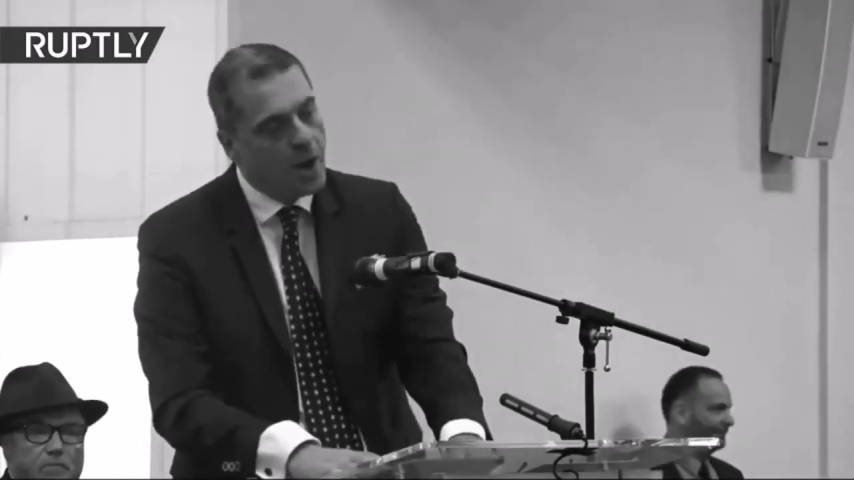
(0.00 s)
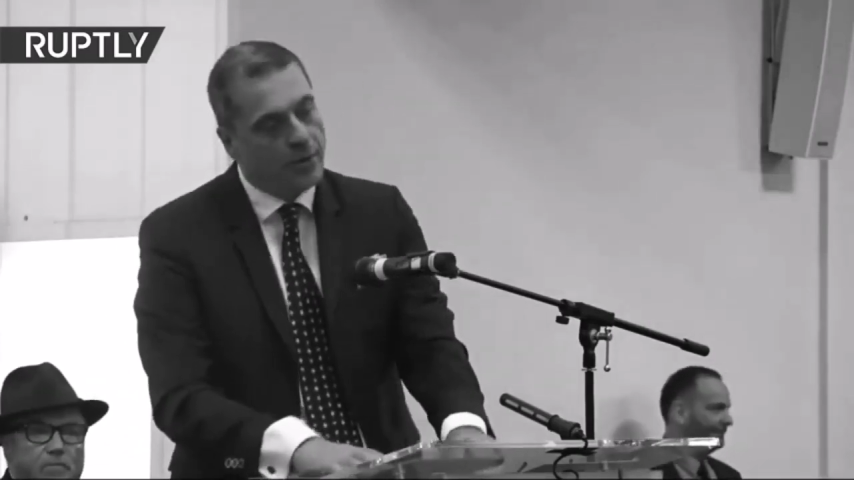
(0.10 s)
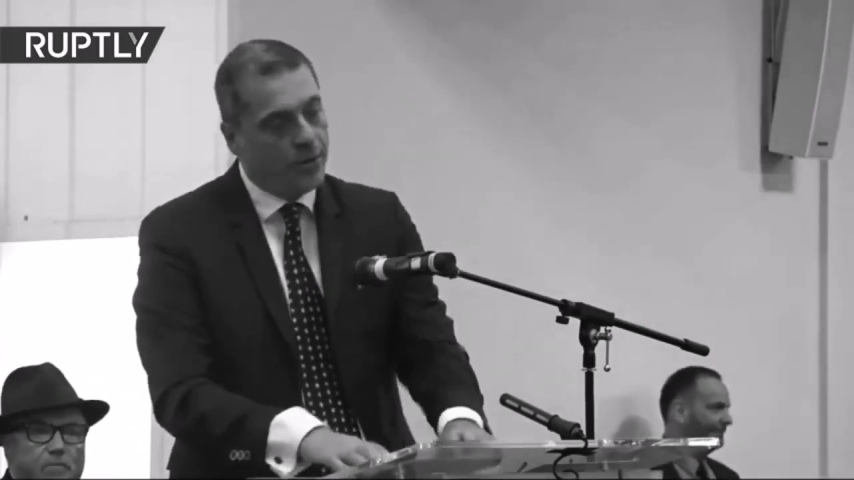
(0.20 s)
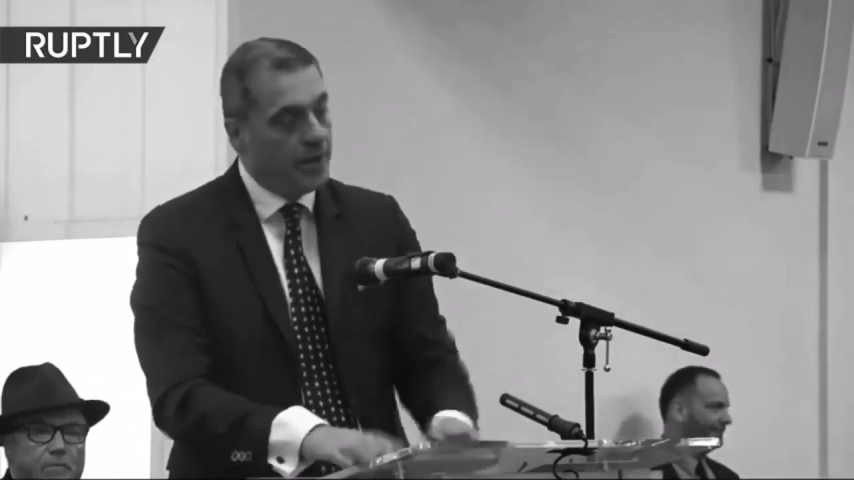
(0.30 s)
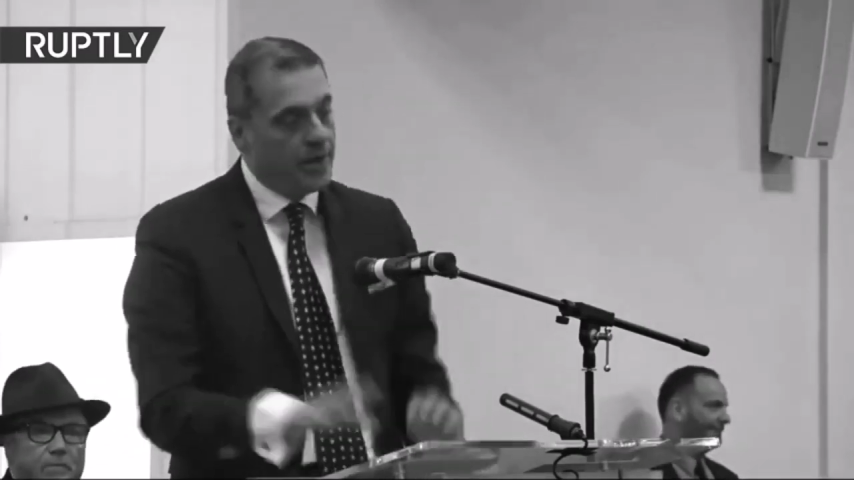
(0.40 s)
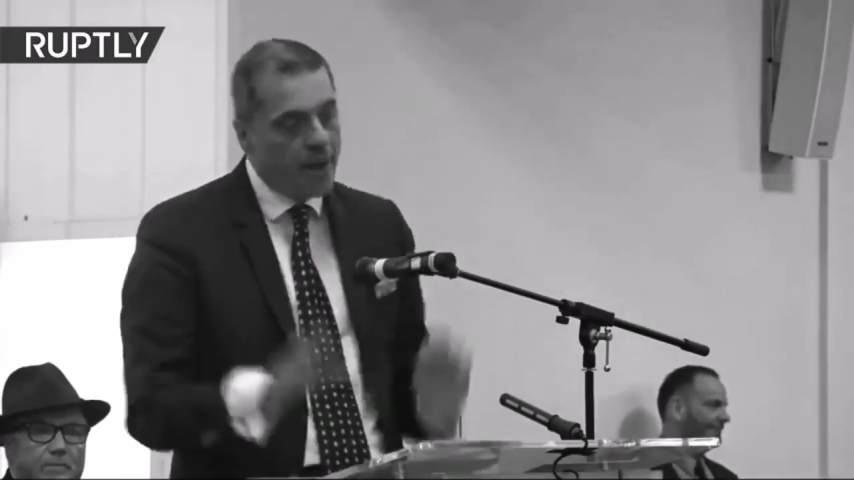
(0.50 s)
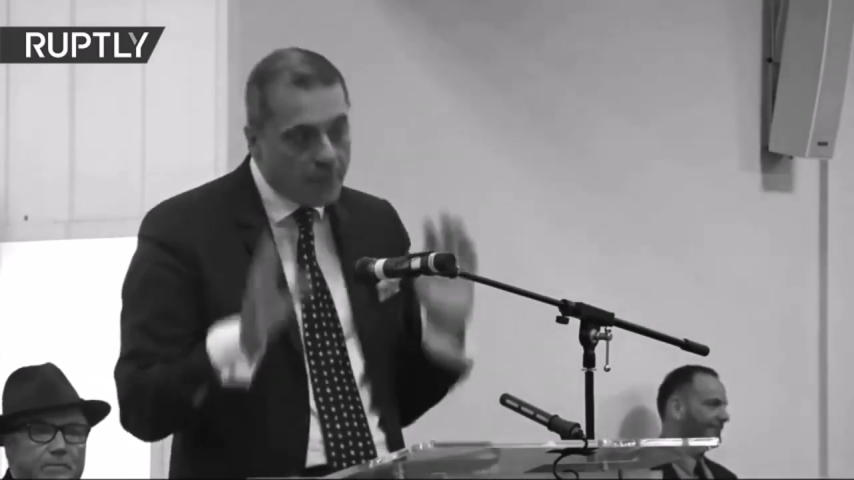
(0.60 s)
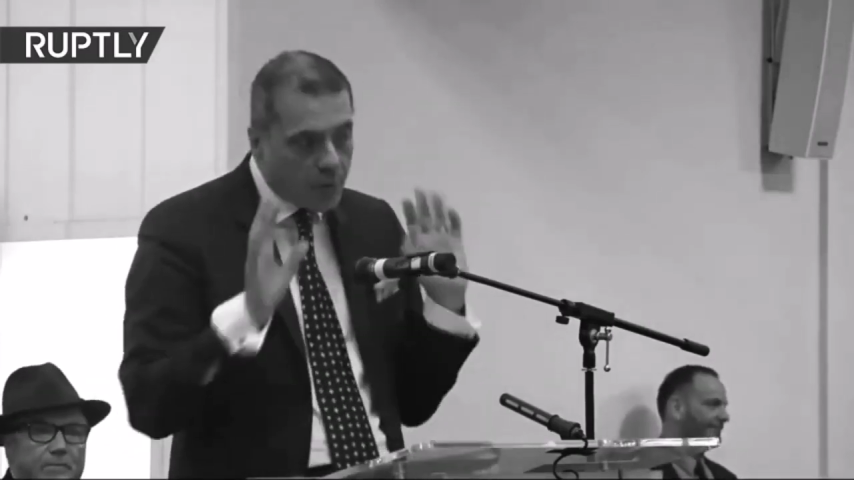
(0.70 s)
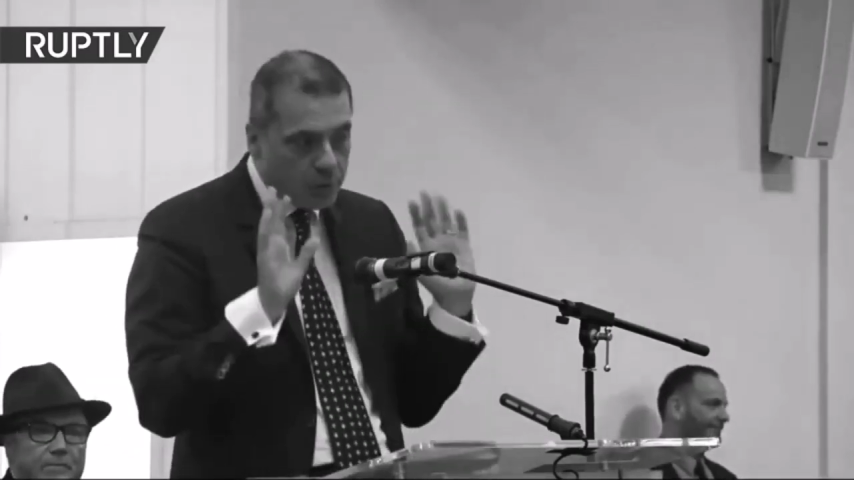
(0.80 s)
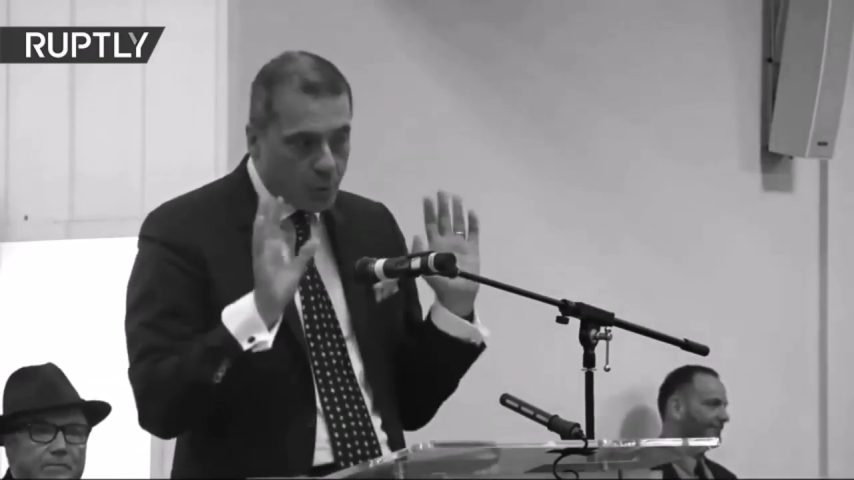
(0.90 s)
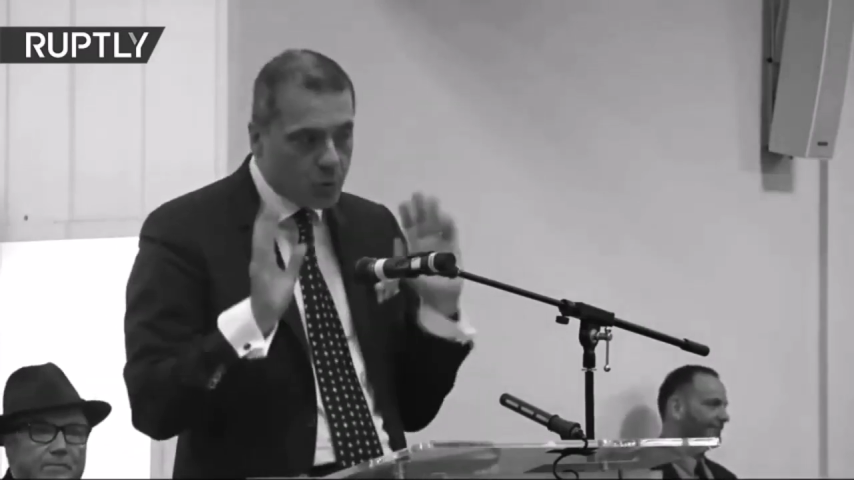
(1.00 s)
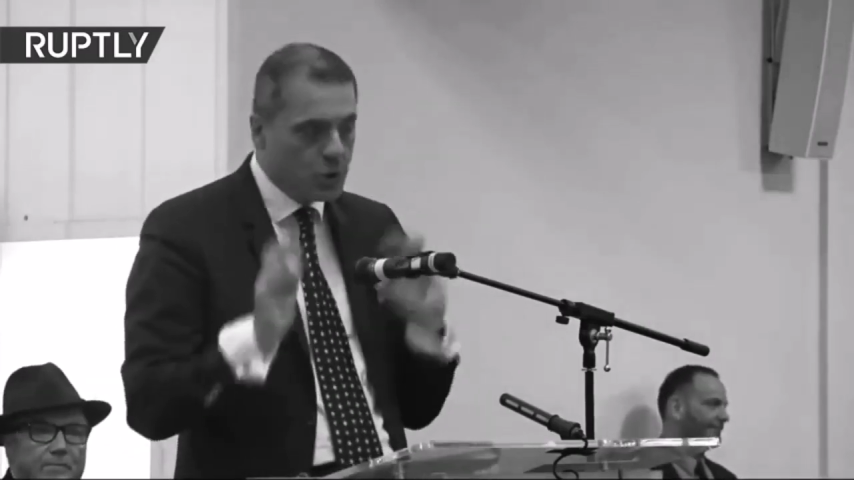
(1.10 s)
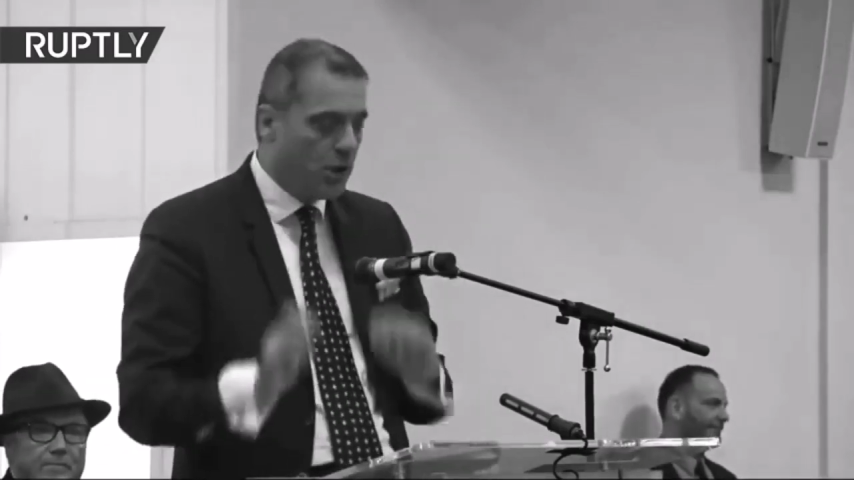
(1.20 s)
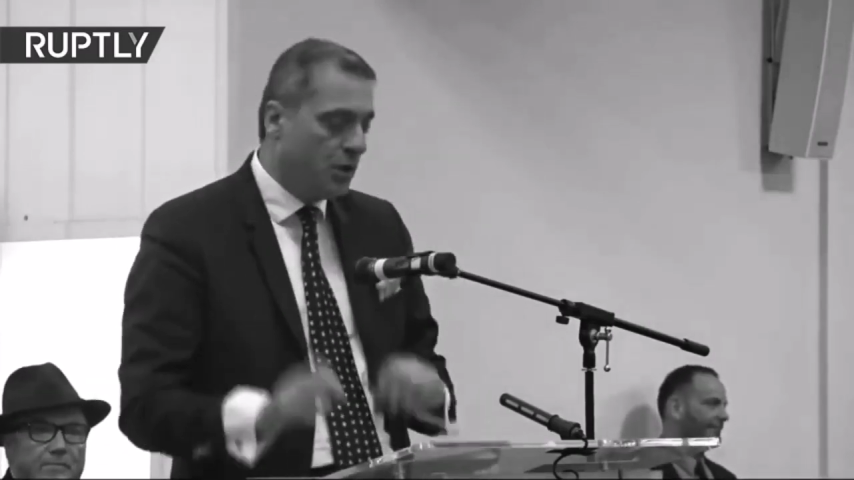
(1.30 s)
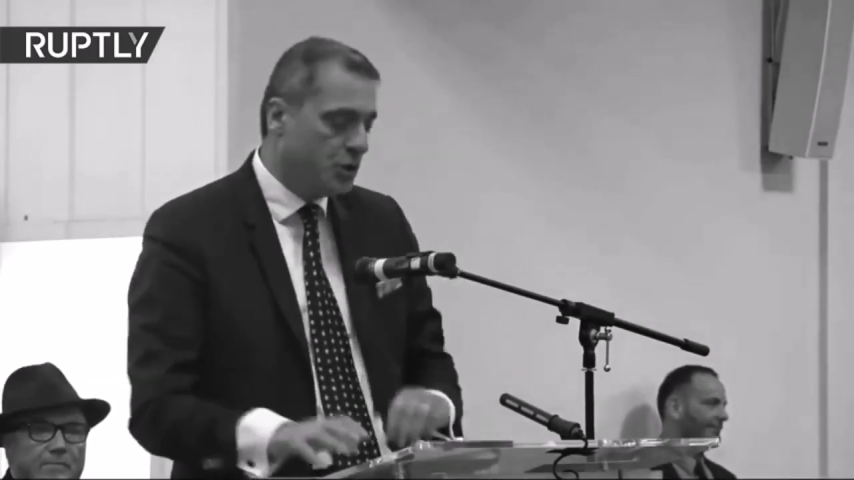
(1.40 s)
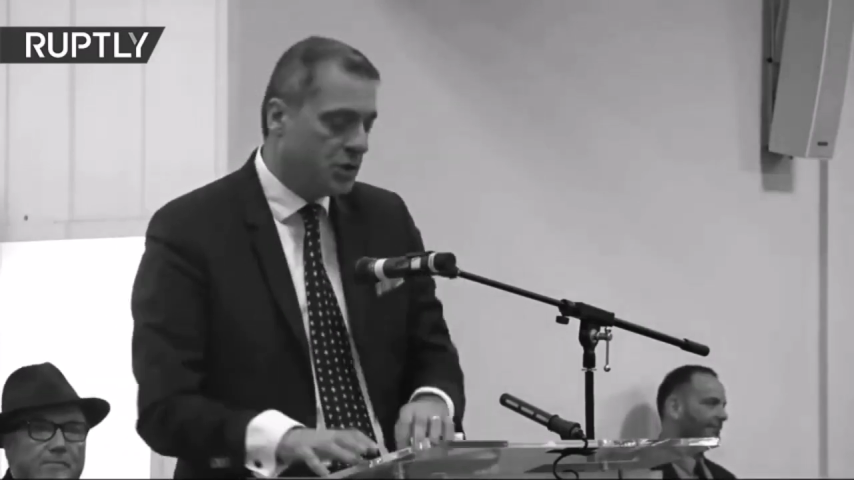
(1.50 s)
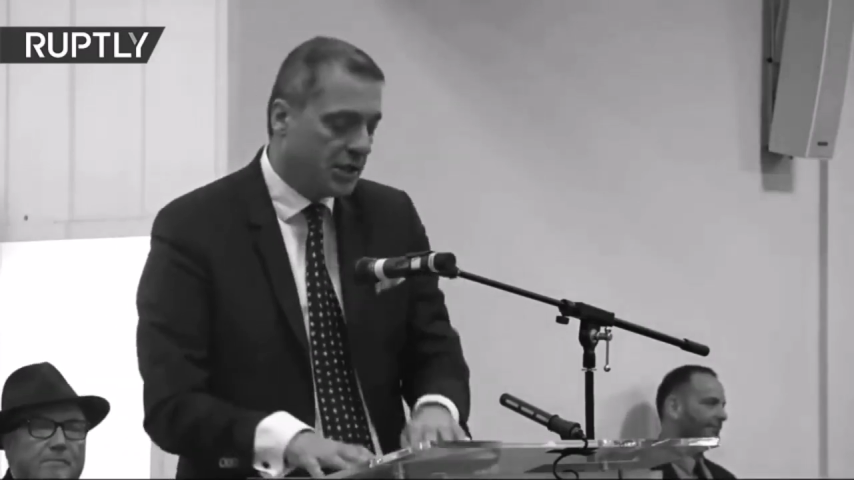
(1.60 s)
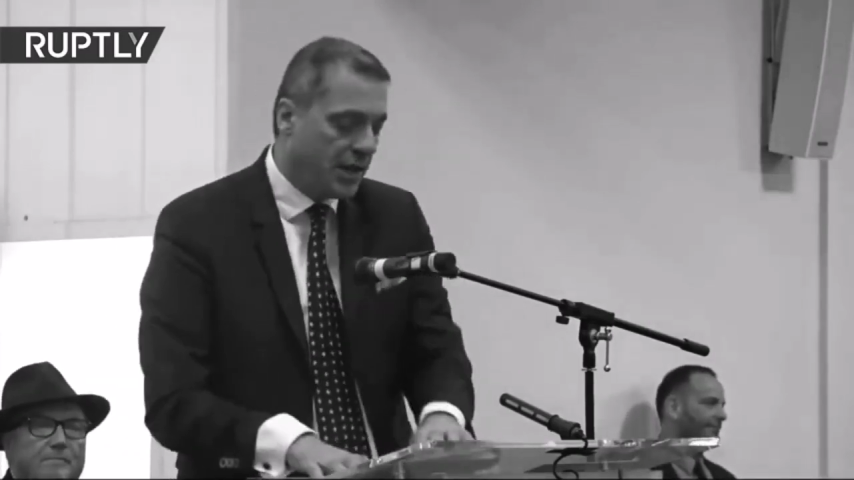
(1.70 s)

They never brought charges